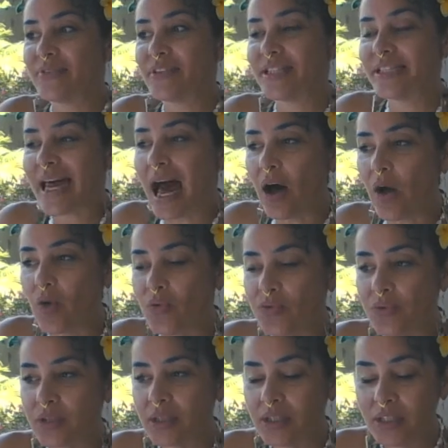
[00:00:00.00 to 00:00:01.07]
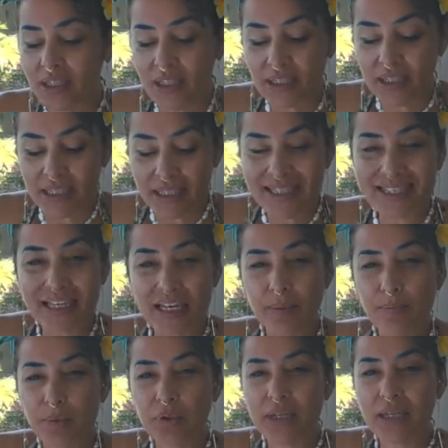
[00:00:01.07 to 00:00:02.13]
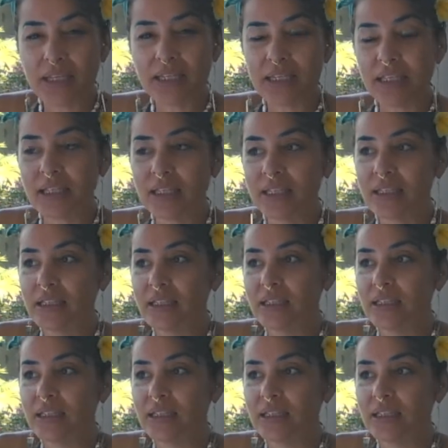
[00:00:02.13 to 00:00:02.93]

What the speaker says: self is a completely